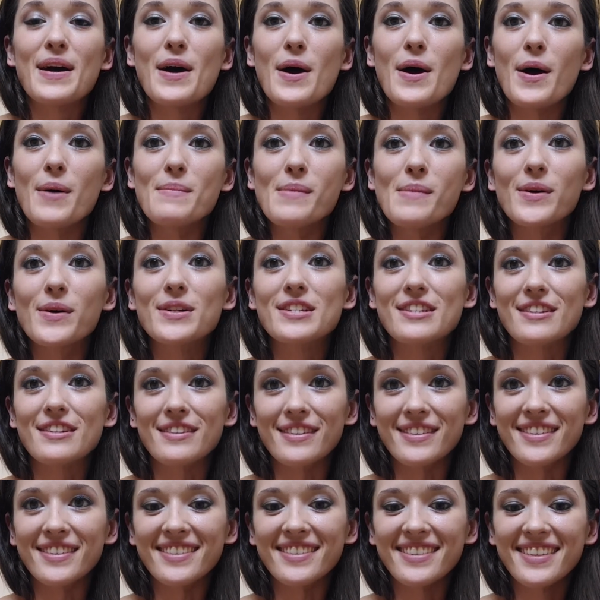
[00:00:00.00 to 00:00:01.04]

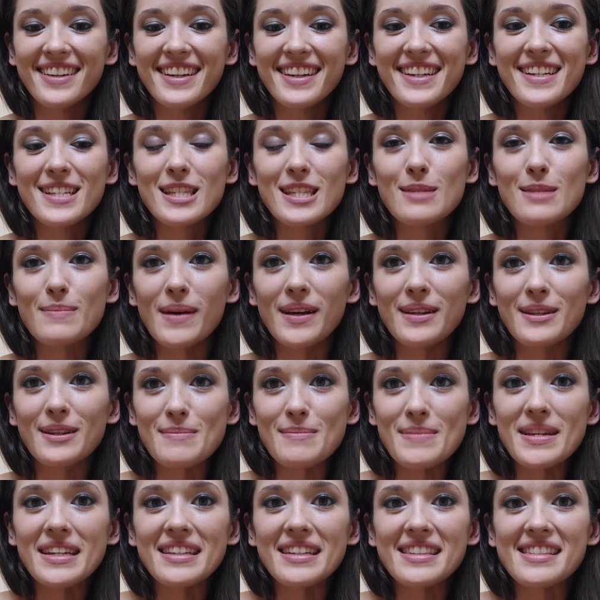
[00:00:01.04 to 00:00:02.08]
emotional smelling
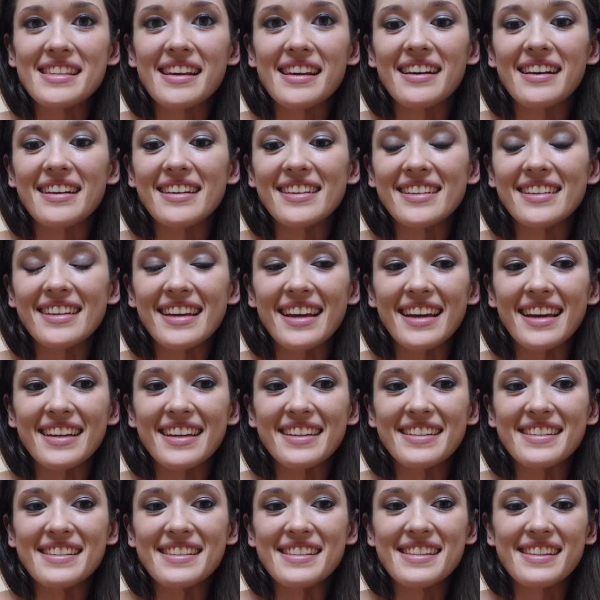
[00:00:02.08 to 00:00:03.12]
pizza
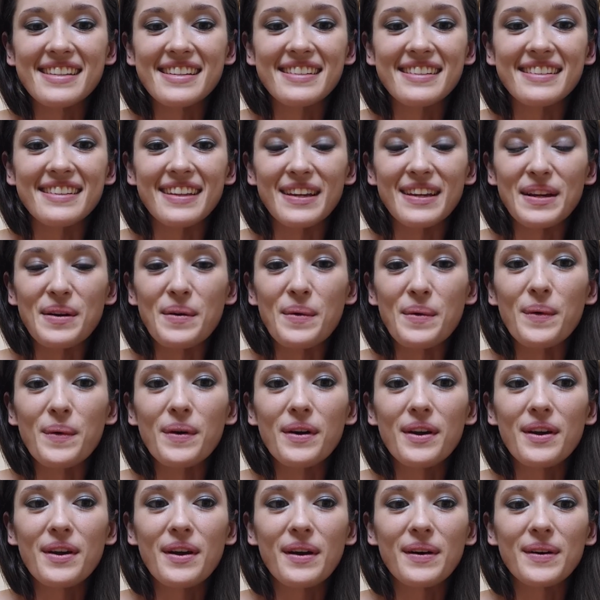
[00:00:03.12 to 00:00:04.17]
and like
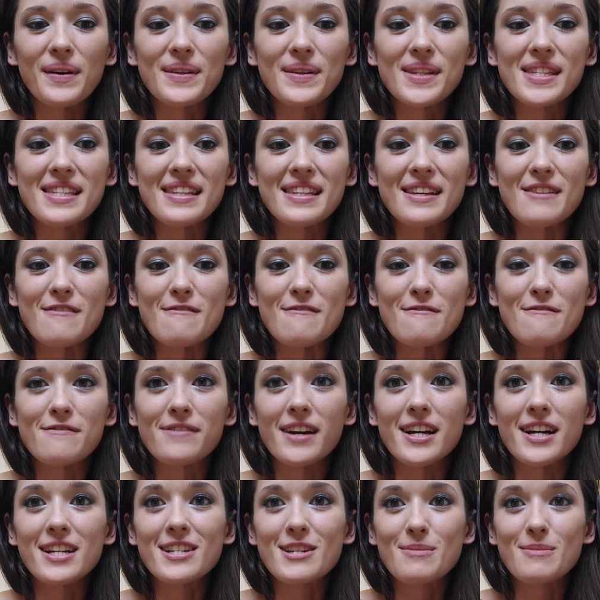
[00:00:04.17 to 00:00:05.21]
Oreos and
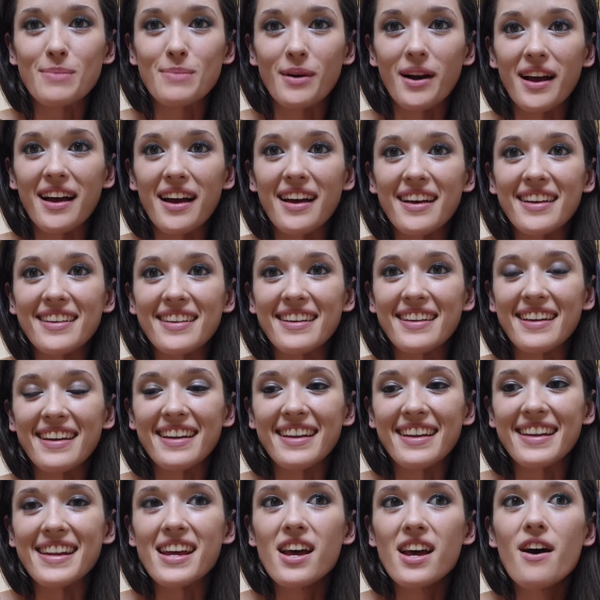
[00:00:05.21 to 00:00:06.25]
fresh bread
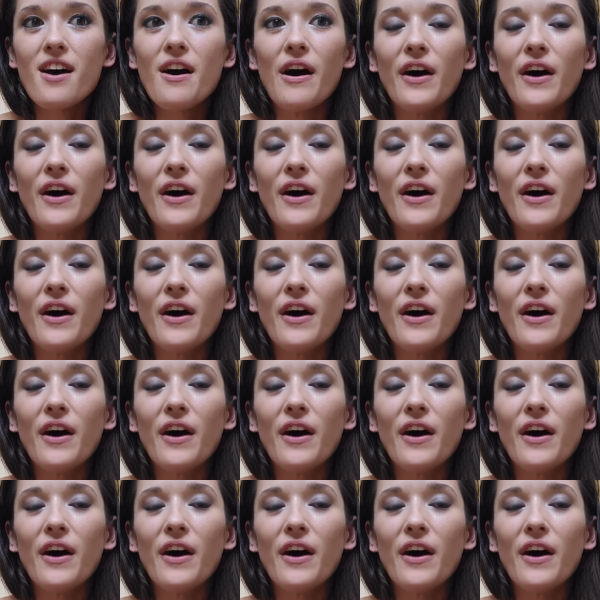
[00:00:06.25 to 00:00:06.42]
and